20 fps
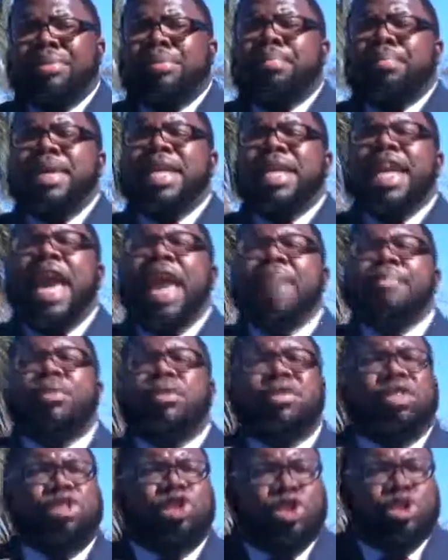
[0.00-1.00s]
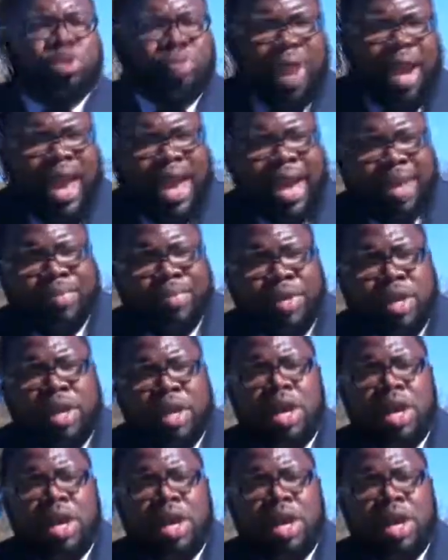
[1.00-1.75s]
Being able to train